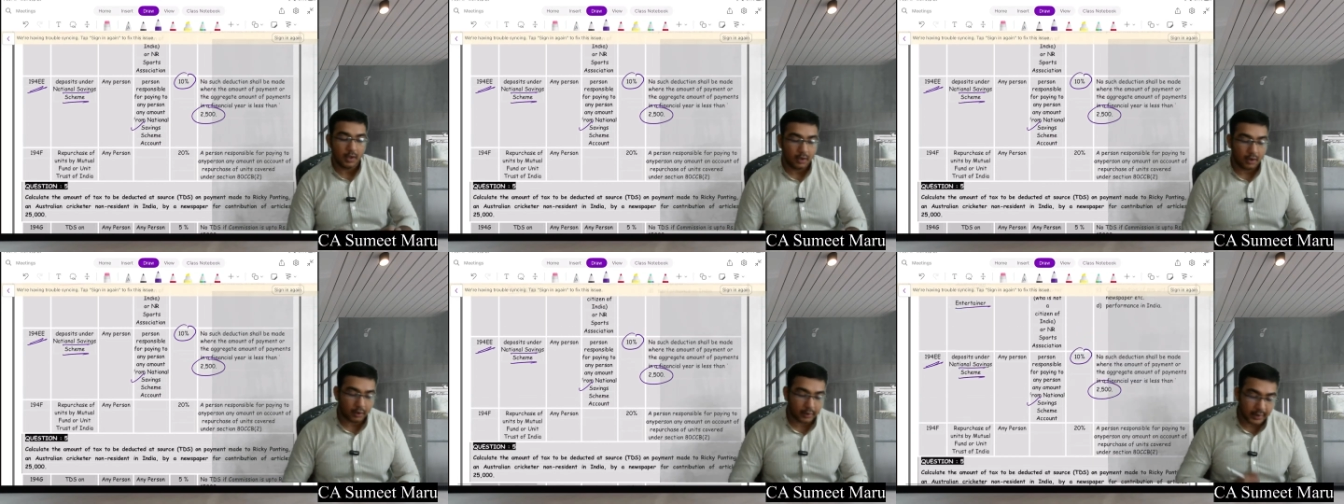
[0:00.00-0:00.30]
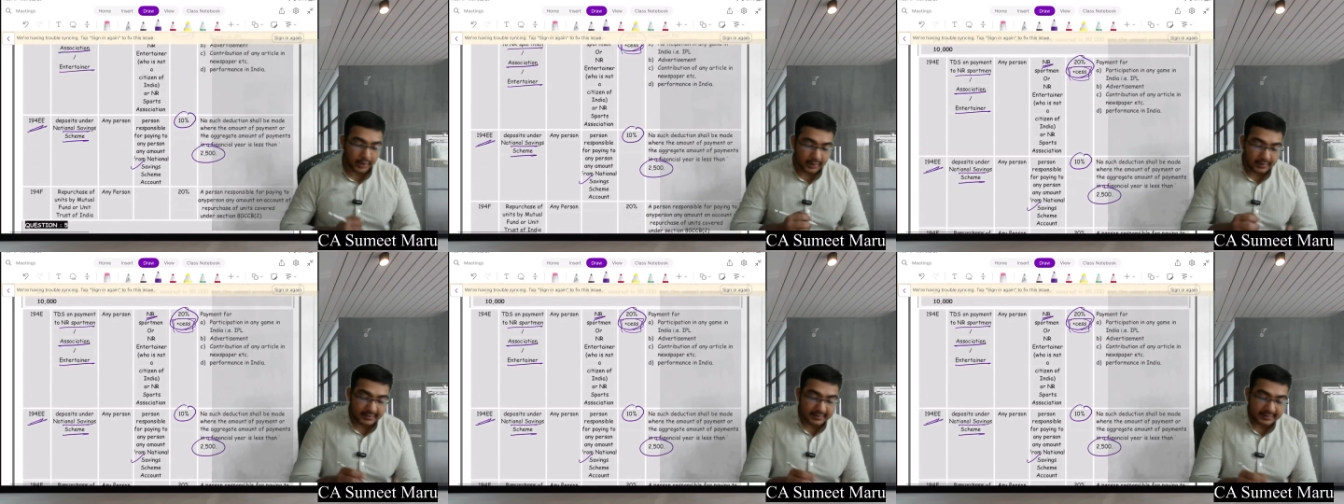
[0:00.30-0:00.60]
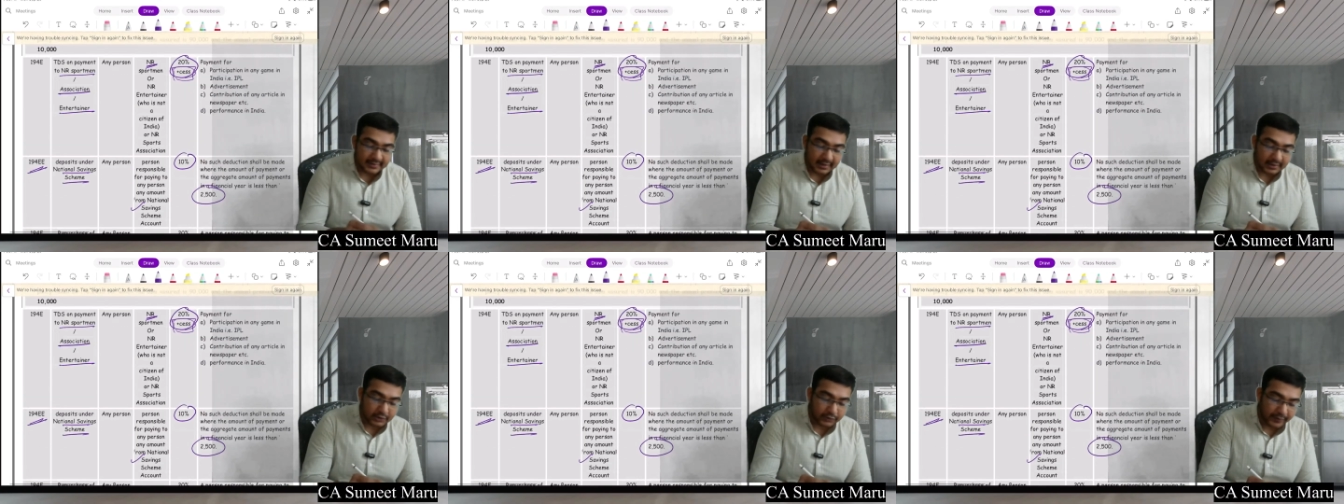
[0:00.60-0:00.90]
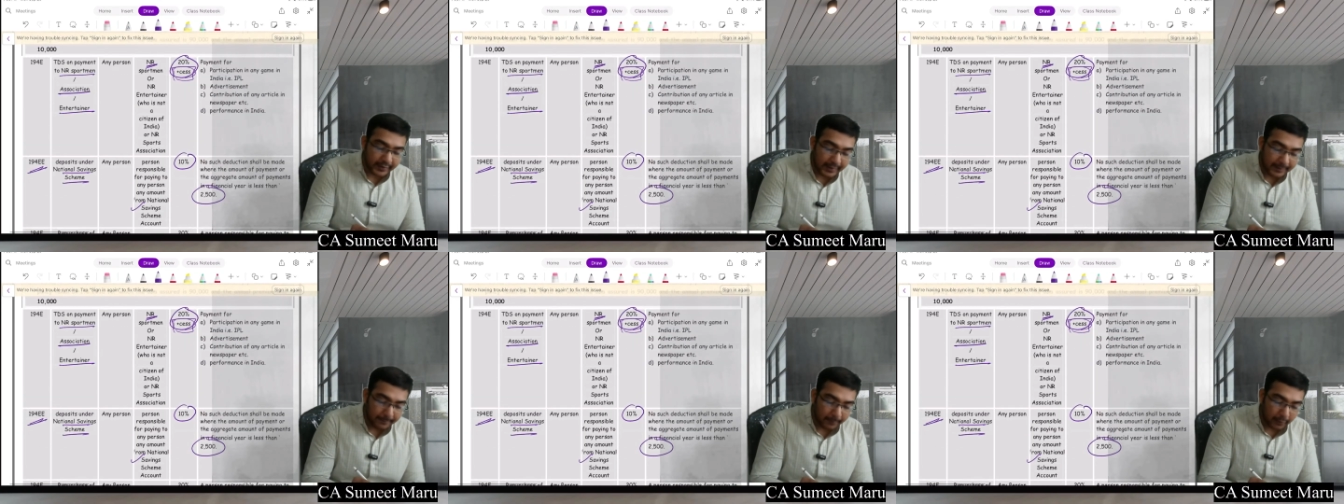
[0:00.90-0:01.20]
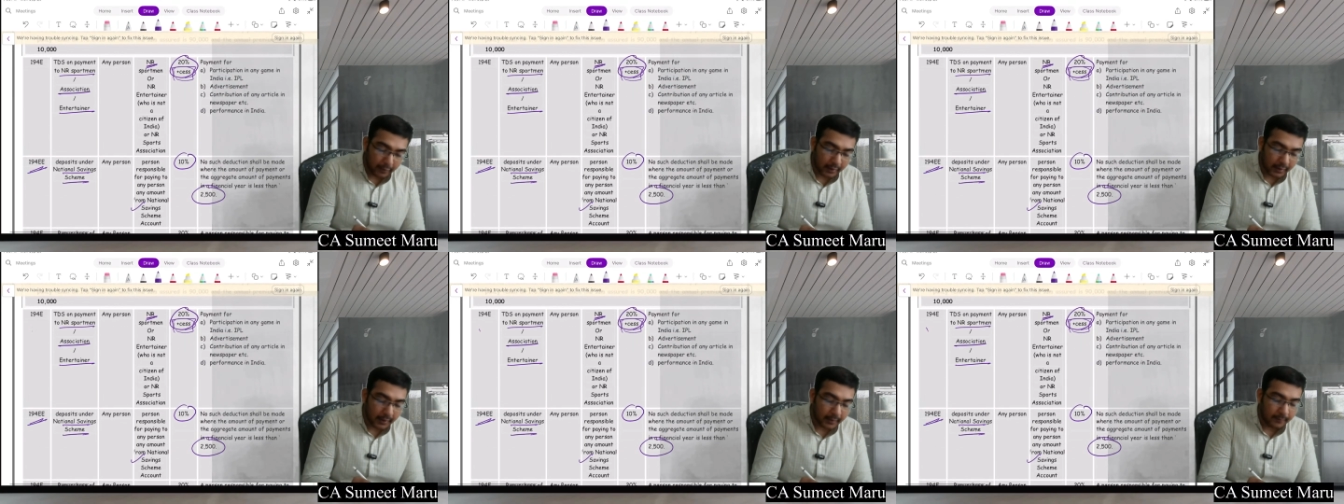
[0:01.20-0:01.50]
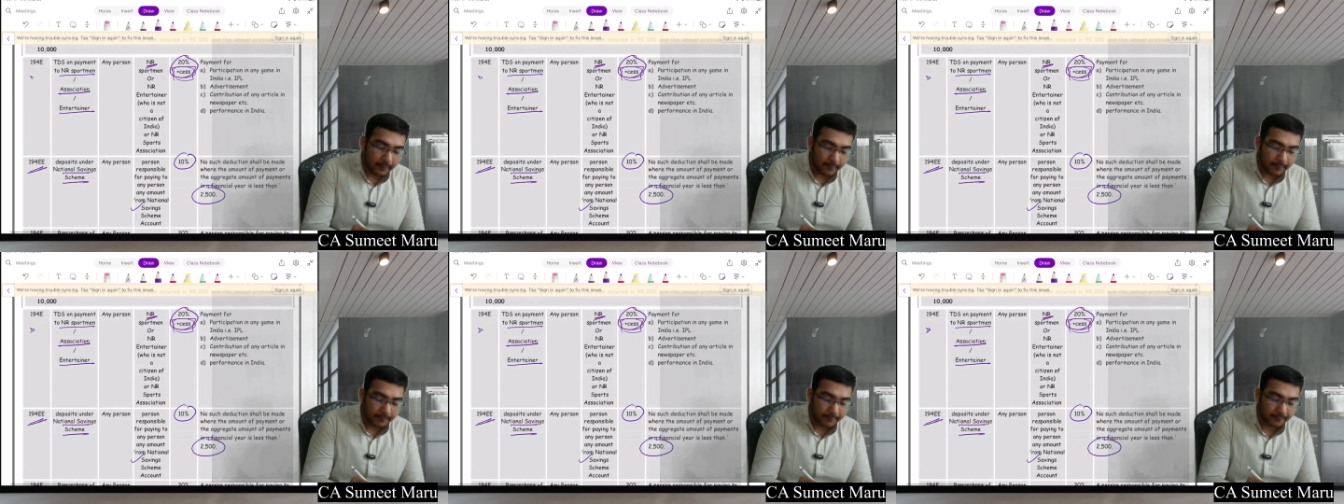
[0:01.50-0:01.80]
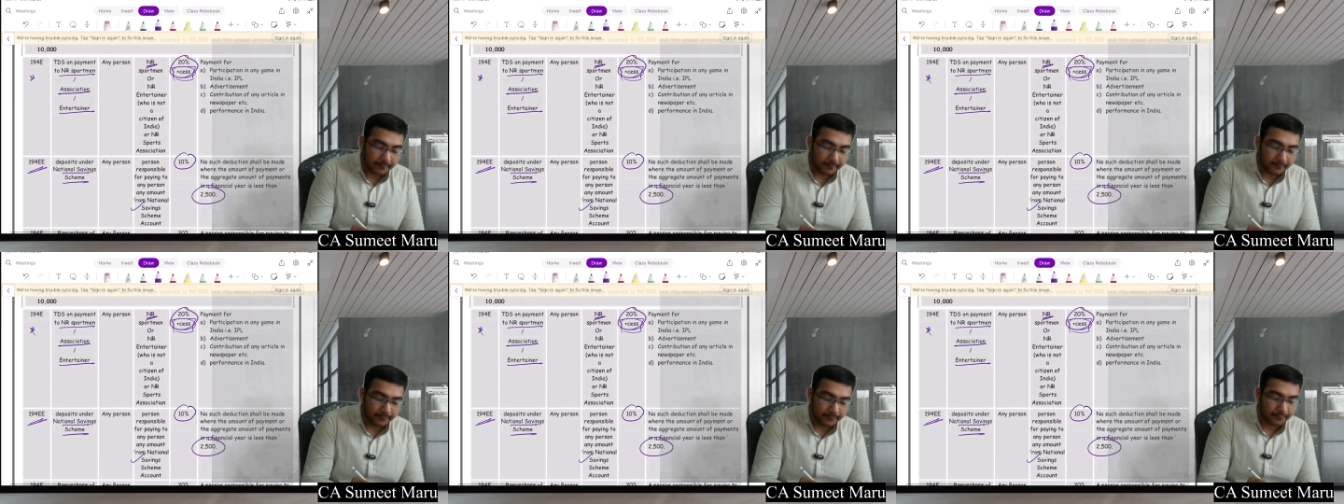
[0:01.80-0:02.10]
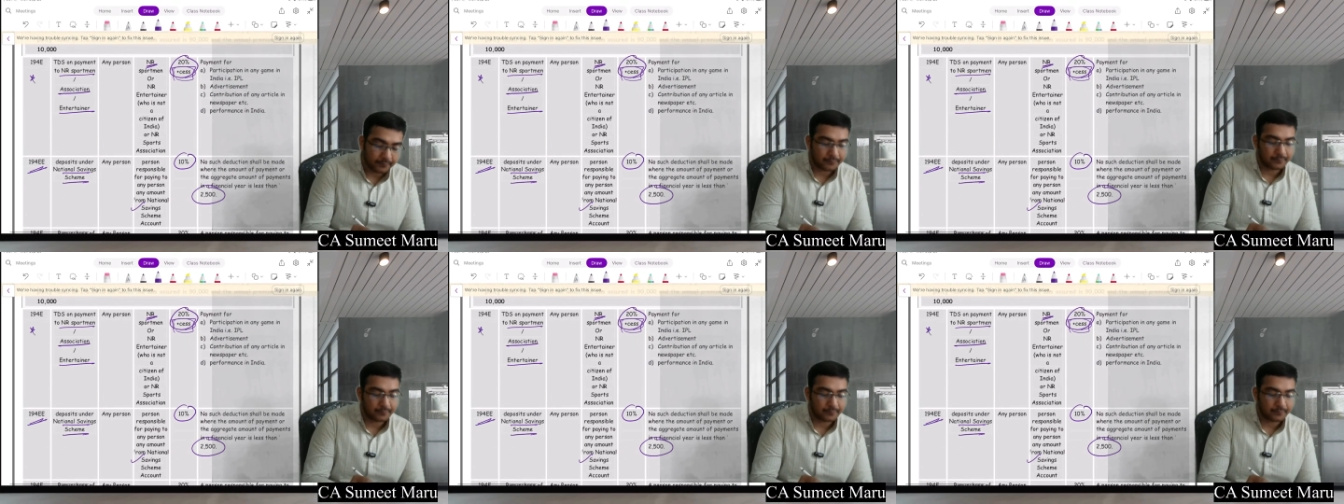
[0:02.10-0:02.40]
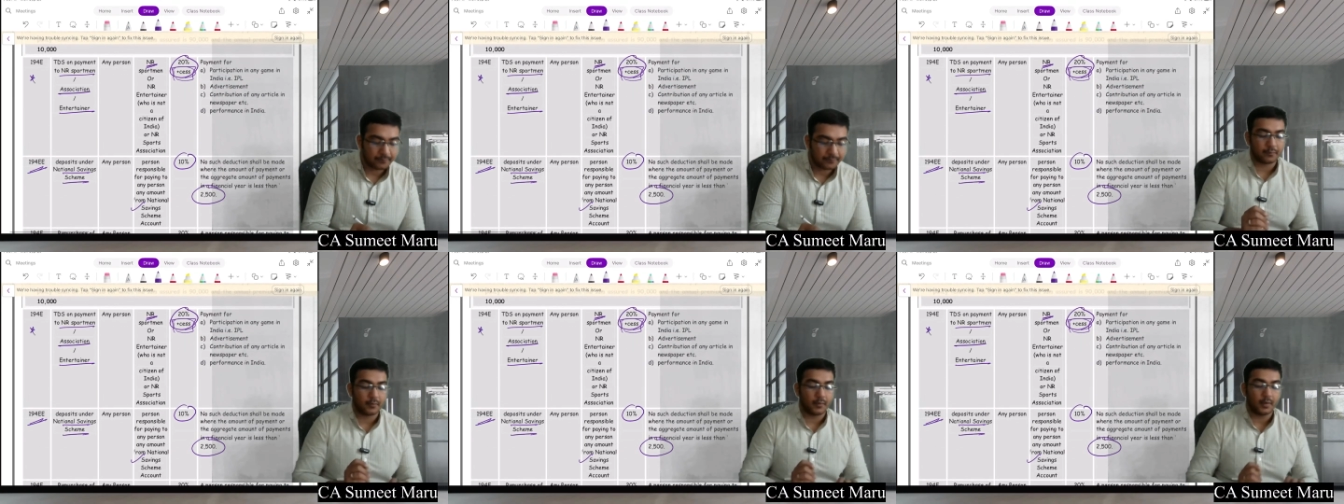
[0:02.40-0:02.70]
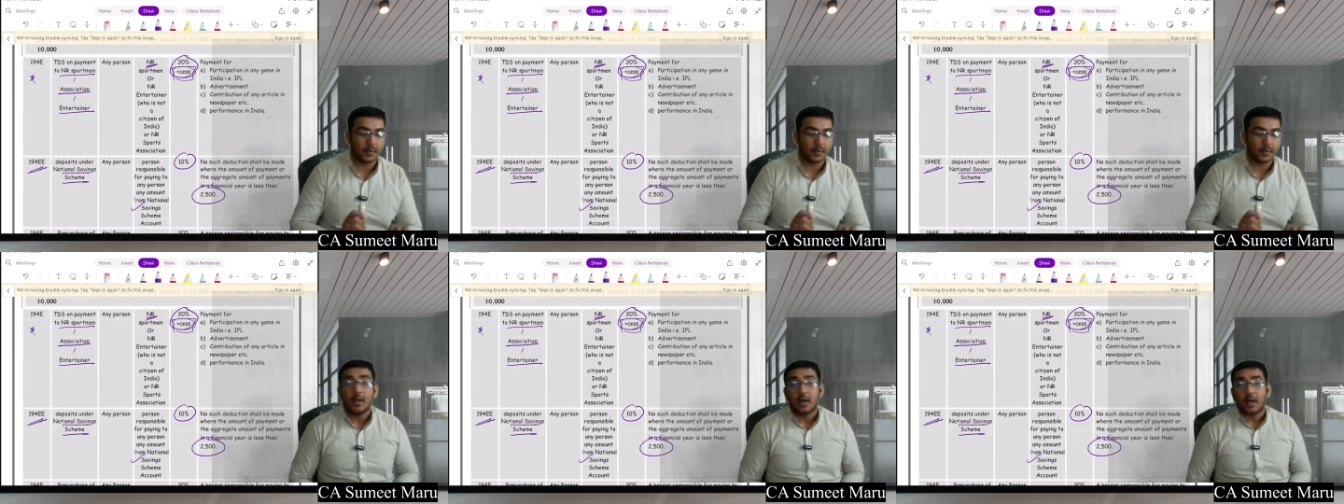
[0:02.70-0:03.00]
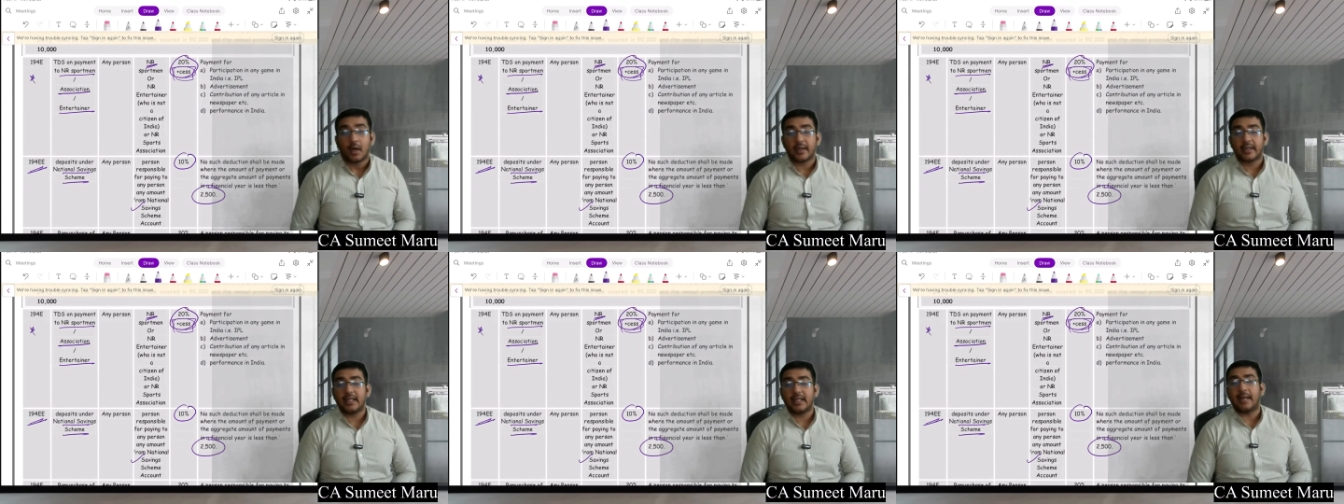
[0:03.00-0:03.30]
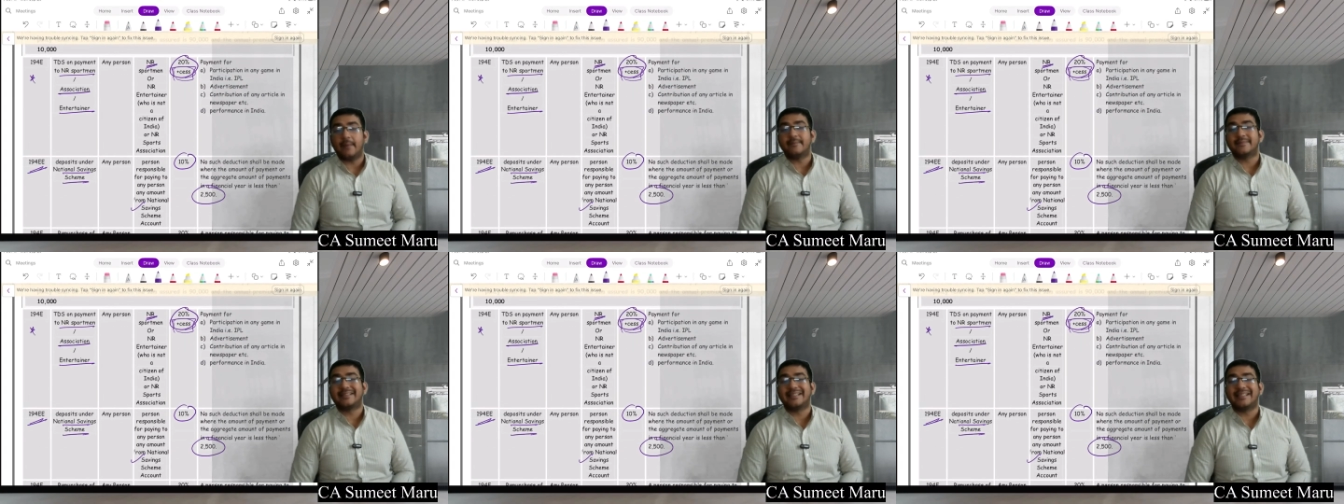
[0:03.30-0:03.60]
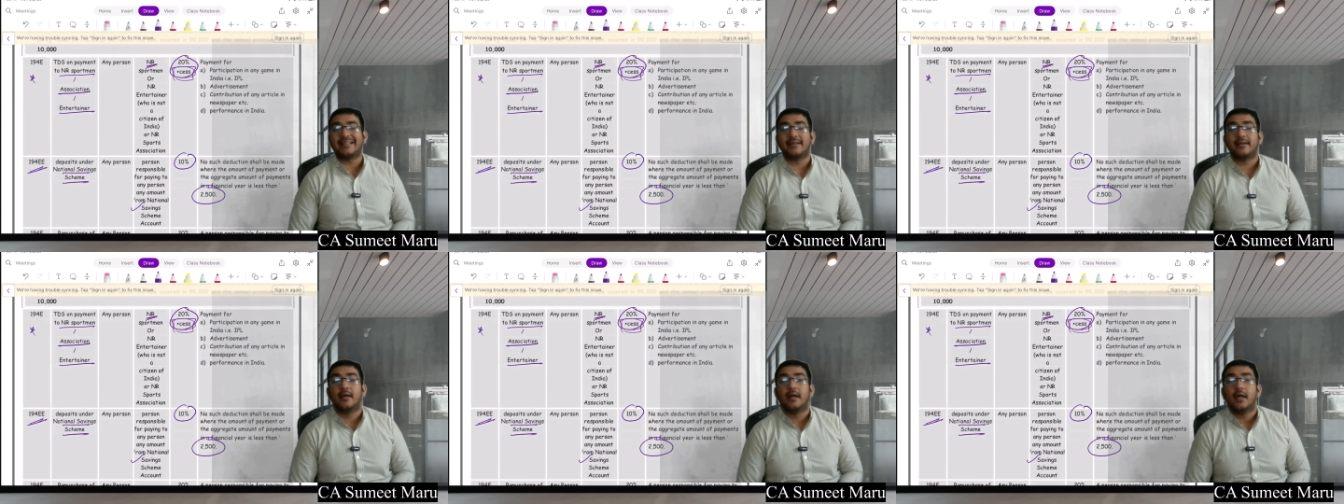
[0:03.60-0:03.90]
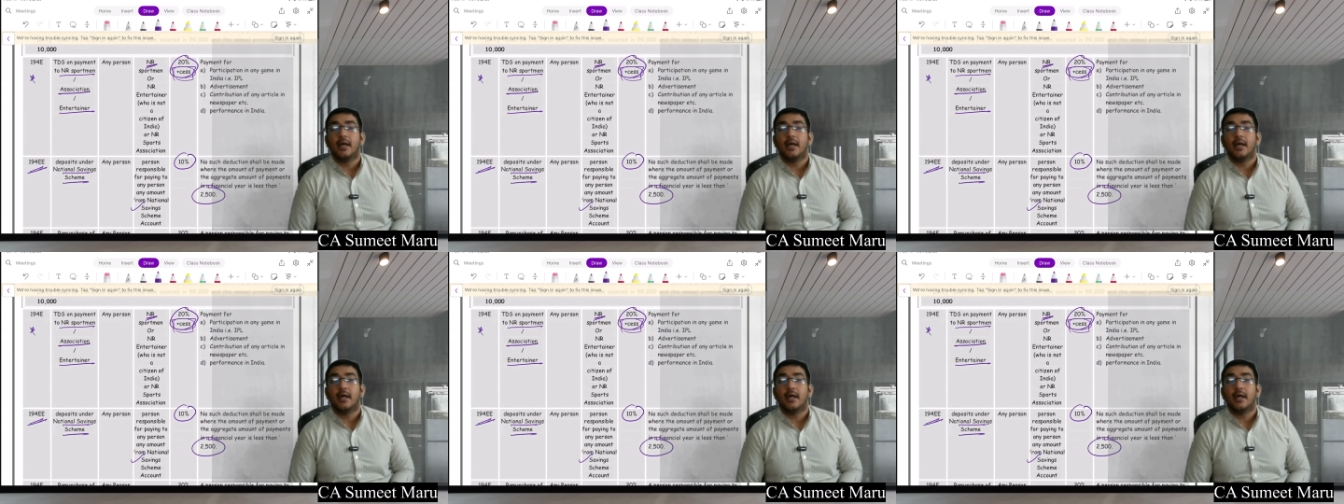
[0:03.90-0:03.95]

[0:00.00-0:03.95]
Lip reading: Okay, this is also very important, huh? Again I am saying,